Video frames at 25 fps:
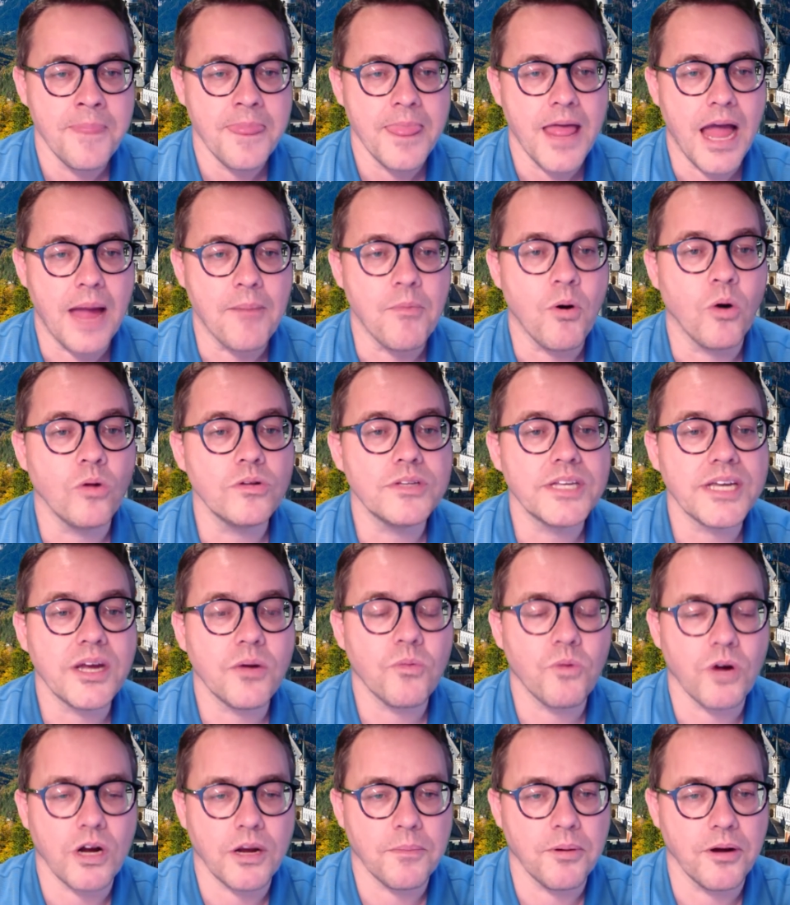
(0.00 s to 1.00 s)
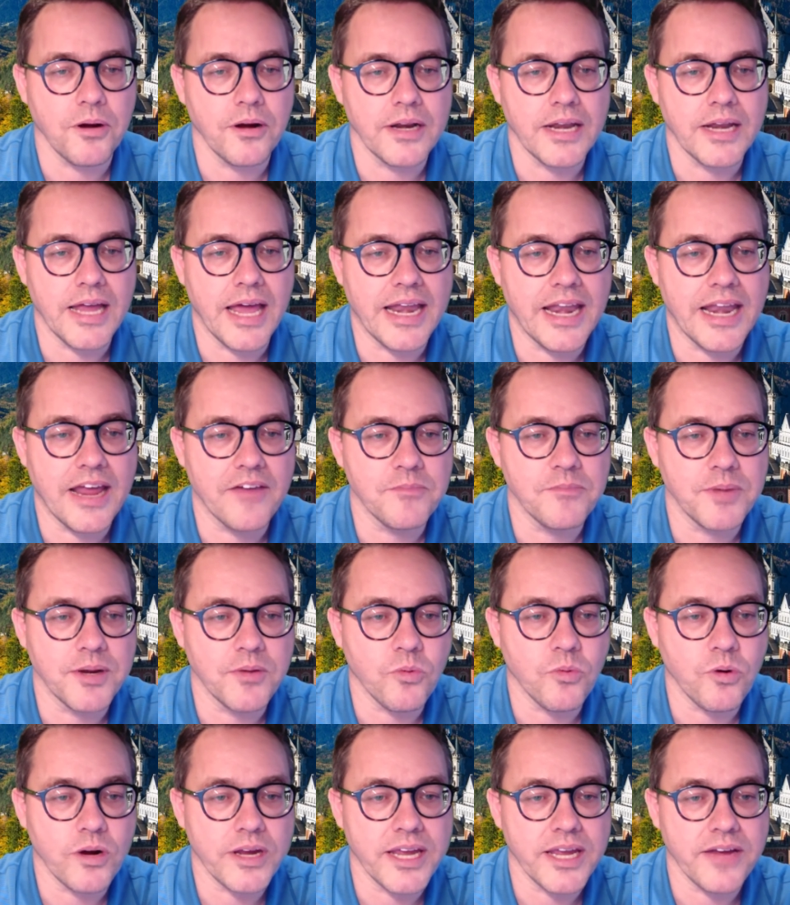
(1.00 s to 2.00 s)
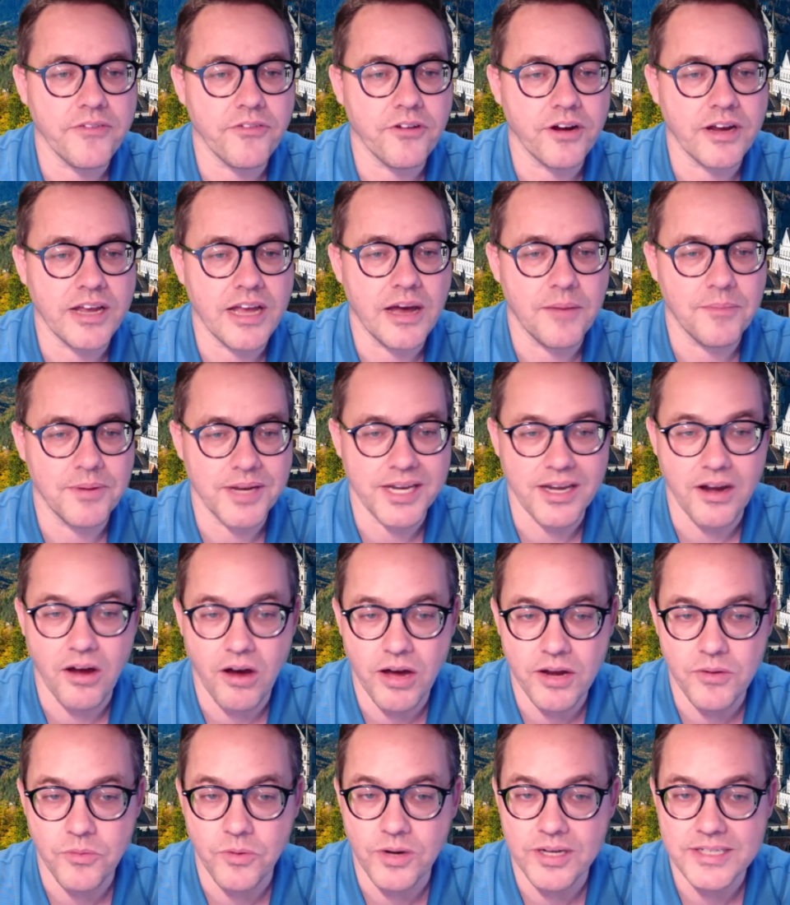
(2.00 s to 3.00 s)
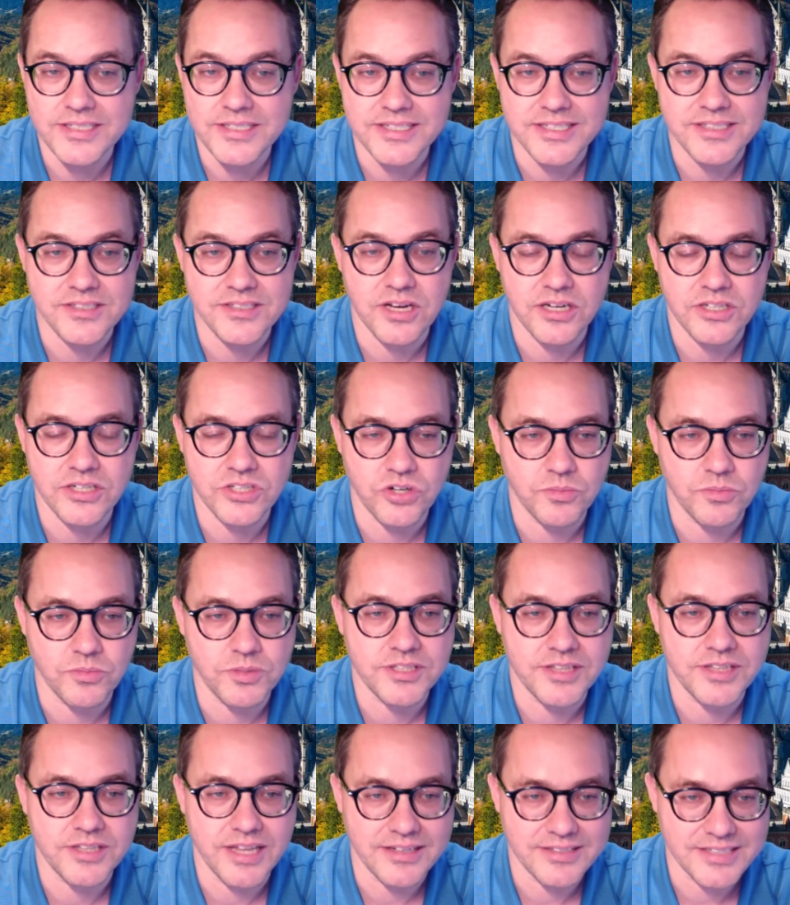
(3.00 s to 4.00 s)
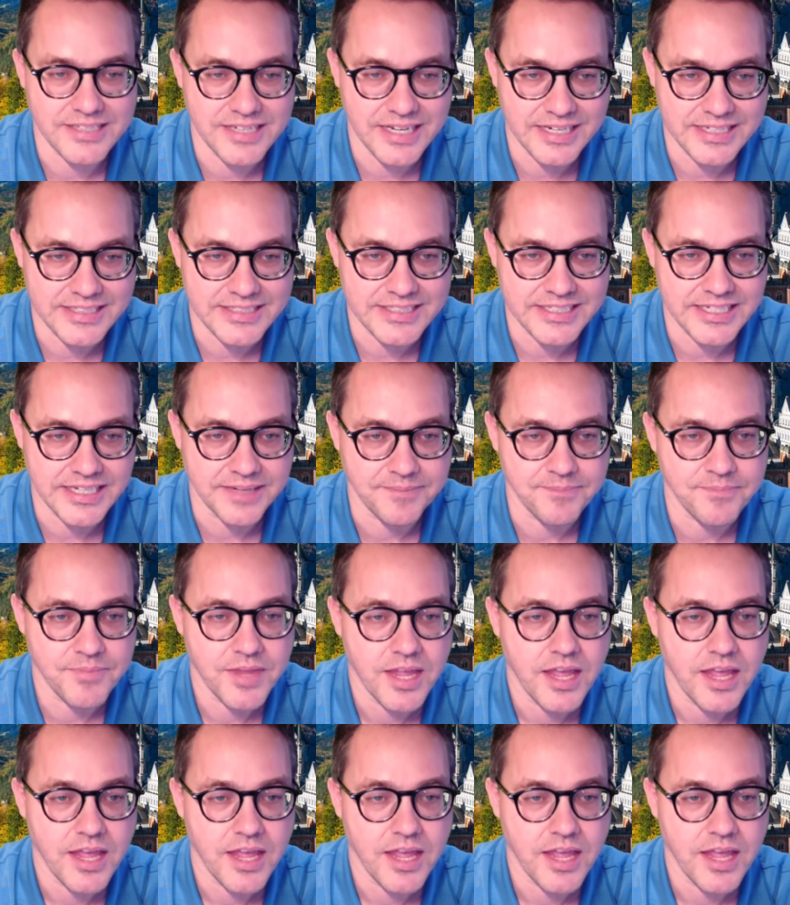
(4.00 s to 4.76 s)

I'm holding a work permit and have been working for a company in Ottawa since October two thousand nineteen.